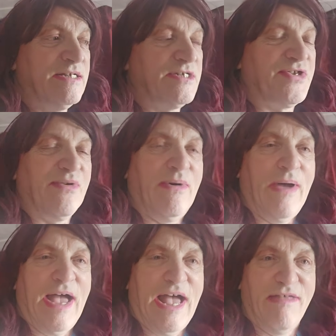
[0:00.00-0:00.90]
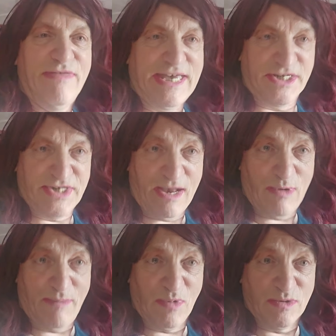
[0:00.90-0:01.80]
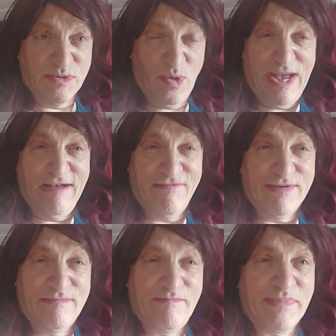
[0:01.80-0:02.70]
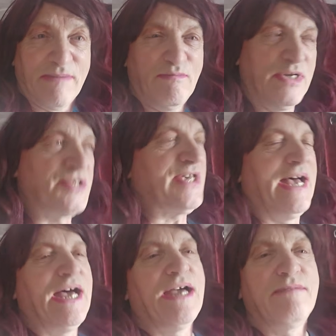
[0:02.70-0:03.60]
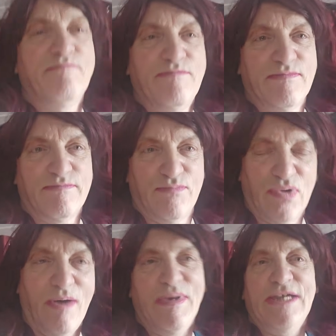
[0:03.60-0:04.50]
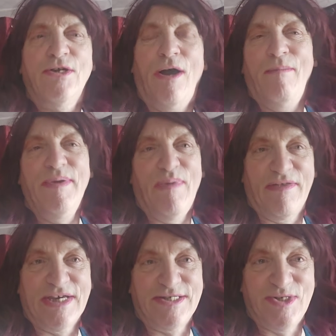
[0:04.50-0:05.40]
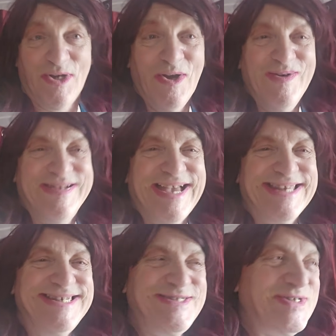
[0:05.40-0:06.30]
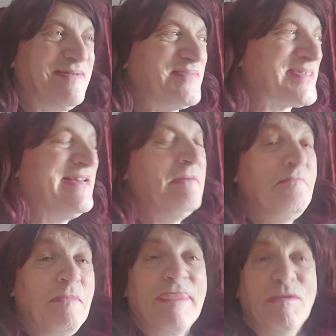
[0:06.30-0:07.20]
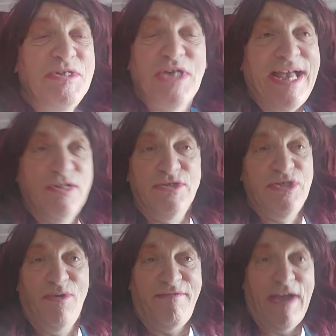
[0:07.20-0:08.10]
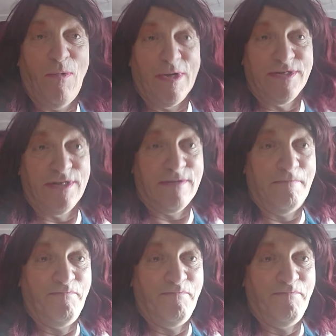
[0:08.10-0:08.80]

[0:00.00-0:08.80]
So that is how I'm going to have them. Plus, I probably can't be bothered to cook any chips, which I could do if I wanted.